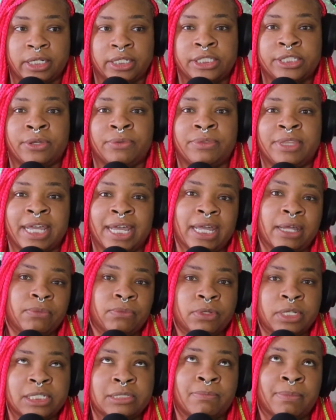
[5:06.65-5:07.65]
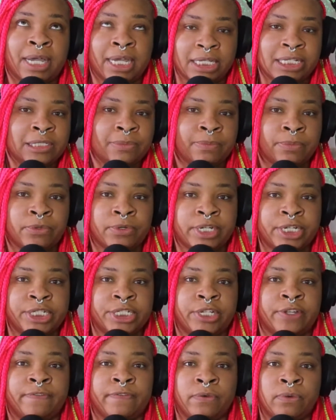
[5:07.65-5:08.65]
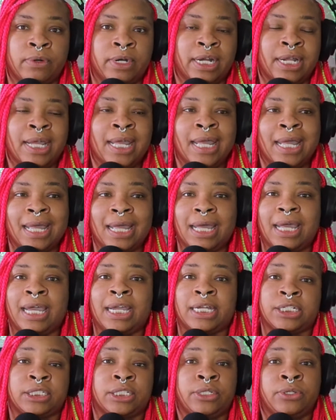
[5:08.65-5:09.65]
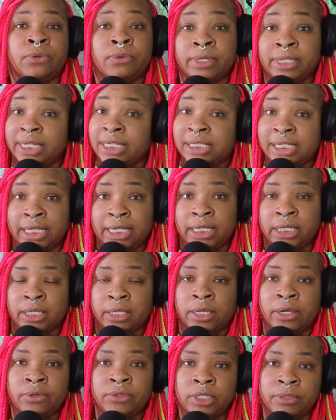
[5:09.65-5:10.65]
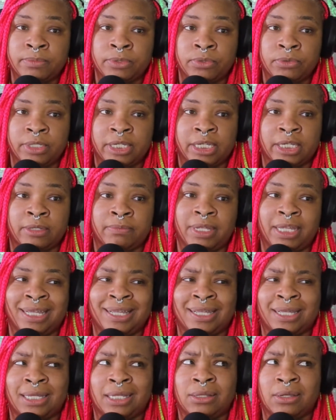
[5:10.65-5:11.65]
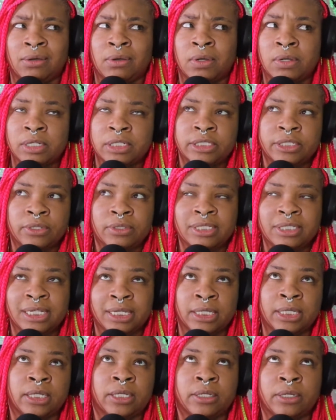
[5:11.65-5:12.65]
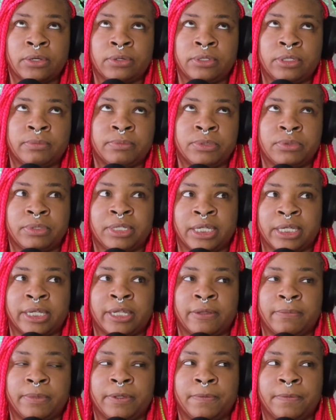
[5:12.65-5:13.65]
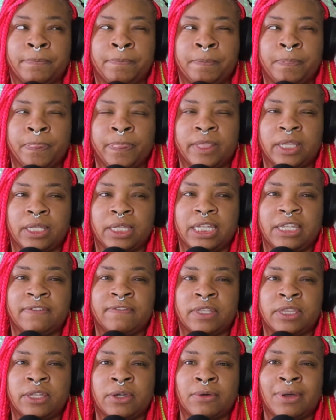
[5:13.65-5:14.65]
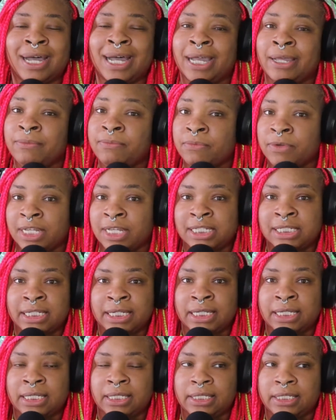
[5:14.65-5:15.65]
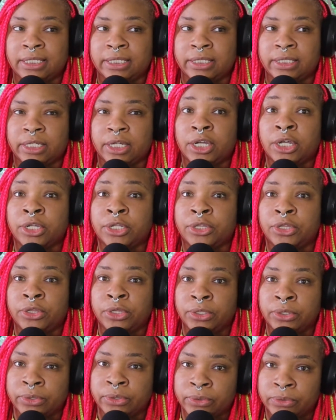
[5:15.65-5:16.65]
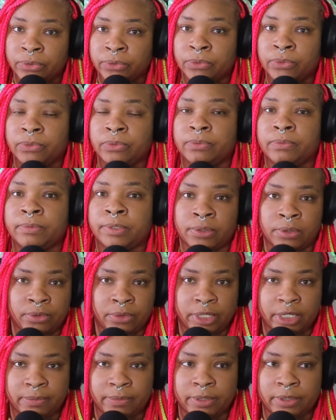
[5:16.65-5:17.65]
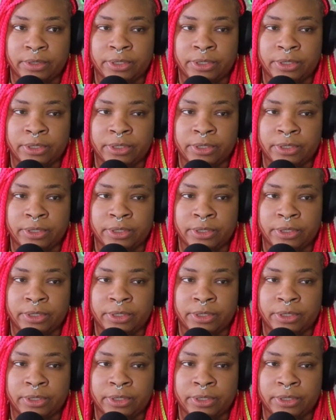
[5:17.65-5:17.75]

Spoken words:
So that was my inspiration for actually going and taking a coding boot camp, and also taking a coding boot camp even though I wasn't a new programmer,